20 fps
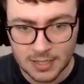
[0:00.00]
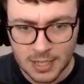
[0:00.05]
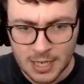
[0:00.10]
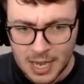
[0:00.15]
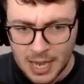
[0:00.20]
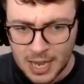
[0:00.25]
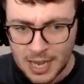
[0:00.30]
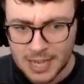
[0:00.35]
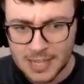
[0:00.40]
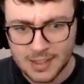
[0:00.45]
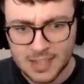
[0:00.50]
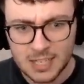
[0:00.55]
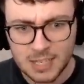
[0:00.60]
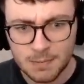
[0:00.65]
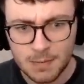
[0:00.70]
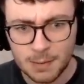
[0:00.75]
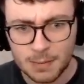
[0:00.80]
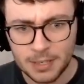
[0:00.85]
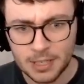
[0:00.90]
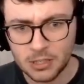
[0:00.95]
And this
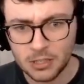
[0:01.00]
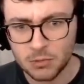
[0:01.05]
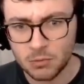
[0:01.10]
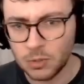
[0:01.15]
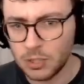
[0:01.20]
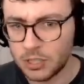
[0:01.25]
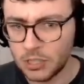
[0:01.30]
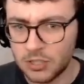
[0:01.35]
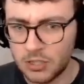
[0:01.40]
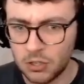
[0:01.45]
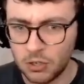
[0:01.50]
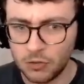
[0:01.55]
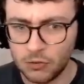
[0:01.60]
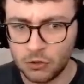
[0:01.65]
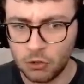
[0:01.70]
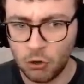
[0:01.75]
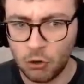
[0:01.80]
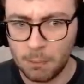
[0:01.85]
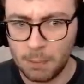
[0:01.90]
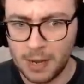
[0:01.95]
might be a good one to sort of
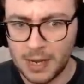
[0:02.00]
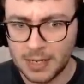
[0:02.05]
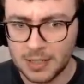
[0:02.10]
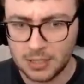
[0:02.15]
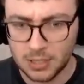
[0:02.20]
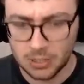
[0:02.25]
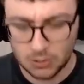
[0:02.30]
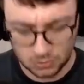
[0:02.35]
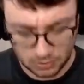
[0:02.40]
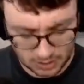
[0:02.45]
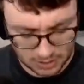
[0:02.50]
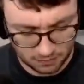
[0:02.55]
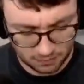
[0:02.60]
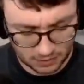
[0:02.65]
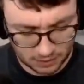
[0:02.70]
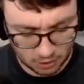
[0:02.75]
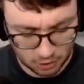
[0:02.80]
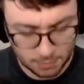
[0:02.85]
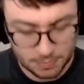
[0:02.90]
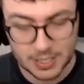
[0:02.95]
go back to, this
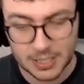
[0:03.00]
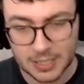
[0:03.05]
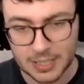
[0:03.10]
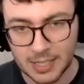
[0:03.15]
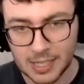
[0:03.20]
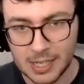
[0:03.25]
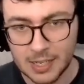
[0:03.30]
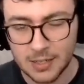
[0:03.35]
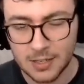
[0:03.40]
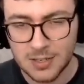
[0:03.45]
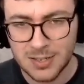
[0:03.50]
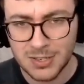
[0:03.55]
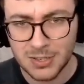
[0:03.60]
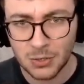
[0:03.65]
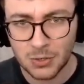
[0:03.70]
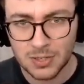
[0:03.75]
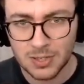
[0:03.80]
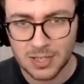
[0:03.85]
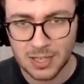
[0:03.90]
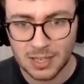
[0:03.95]
video in particular, to
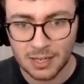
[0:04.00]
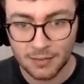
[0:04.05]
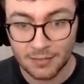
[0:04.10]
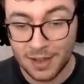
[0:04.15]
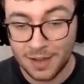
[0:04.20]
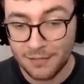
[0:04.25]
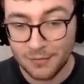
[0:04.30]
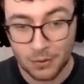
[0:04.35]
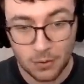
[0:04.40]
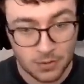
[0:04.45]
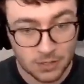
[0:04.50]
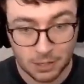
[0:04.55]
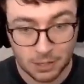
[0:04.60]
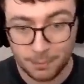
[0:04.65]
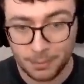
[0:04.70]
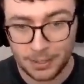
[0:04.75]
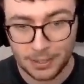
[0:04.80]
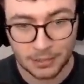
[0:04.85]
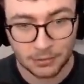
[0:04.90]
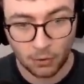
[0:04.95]
sort of see if I was
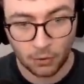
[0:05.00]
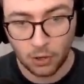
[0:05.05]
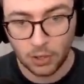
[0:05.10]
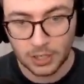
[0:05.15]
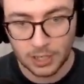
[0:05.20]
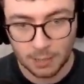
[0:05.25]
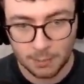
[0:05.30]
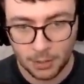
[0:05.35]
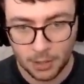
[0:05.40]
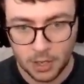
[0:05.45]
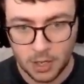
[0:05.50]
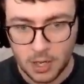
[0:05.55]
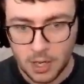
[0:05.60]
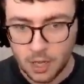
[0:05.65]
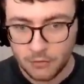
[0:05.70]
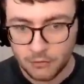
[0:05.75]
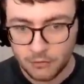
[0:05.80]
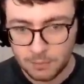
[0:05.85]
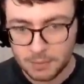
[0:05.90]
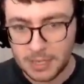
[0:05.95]
completely wrong on it. But
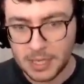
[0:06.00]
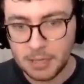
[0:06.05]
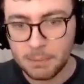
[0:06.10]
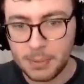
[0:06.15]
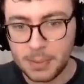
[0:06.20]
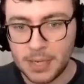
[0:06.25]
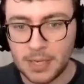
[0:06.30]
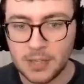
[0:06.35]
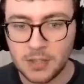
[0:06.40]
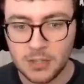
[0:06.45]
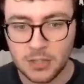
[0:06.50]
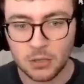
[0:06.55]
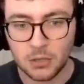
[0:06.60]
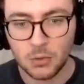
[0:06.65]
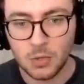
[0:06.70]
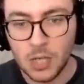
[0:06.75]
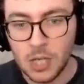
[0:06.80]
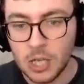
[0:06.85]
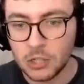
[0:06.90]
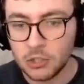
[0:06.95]
for me, P2
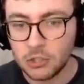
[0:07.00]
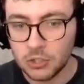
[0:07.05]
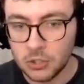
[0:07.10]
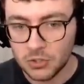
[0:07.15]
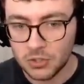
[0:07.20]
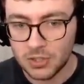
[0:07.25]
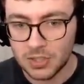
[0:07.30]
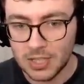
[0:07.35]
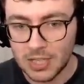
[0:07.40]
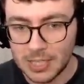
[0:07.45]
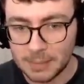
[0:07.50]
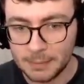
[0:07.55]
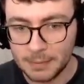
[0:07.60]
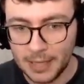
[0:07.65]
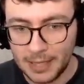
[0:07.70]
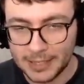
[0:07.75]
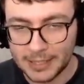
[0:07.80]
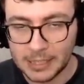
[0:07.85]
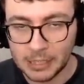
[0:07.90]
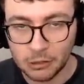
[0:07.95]
does seem
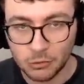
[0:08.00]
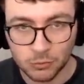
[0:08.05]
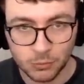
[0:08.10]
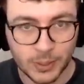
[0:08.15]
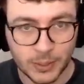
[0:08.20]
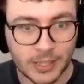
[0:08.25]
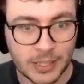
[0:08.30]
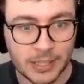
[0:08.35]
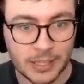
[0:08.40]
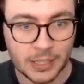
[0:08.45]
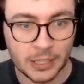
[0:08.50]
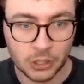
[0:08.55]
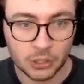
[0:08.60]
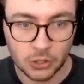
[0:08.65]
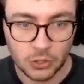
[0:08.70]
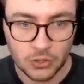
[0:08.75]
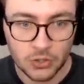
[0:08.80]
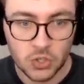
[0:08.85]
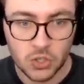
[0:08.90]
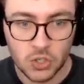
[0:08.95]
like a really
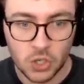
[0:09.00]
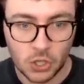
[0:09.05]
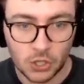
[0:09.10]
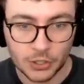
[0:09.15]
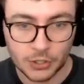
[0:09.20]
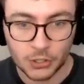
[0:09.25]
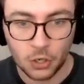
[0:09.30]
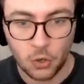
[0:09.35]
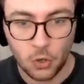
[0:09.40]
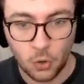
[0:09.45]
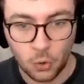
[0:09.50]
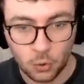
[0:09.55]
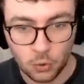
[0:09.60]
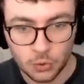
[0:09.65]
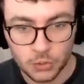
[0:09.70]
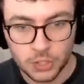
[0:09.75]
good solid hold.